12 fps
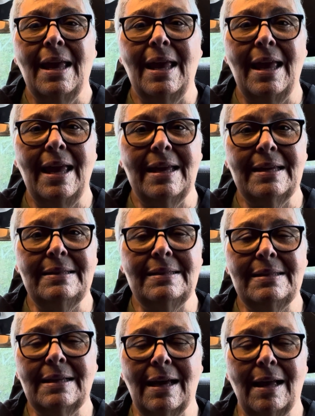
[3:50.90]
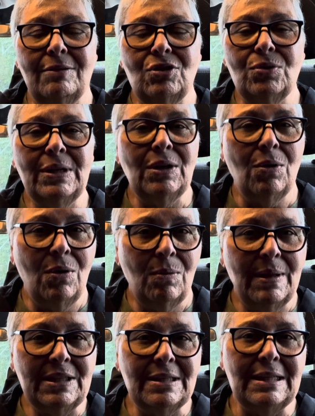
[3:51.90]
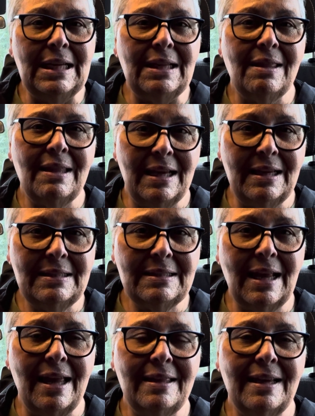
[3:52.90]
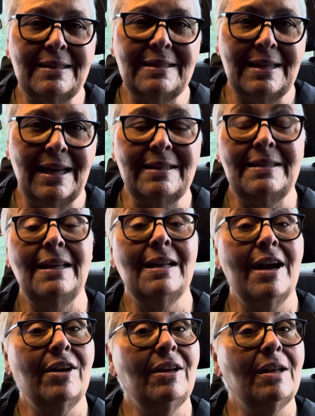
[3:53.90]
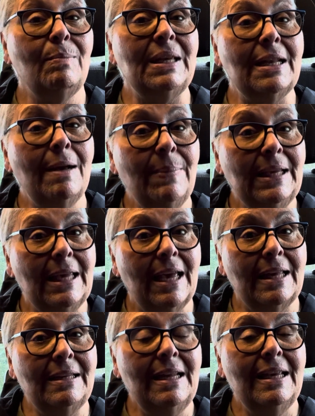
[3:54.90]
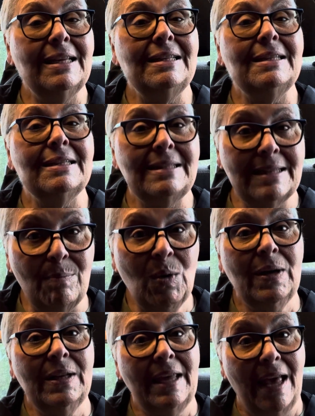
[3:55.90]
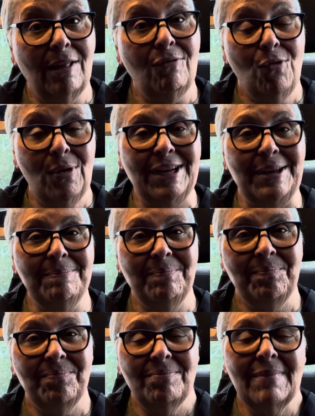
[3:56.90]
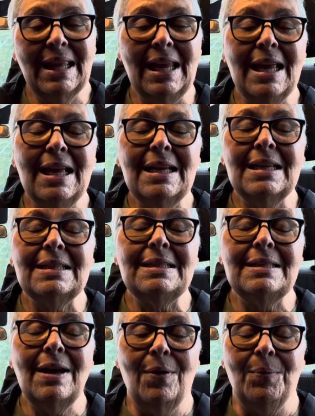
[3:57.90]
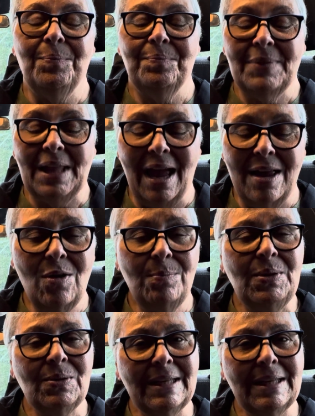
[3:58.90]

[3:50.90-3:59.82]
and uh, doing a whole bunch of neat things. And then Stacy and I are going to meet up again in December in California. So I hope you'll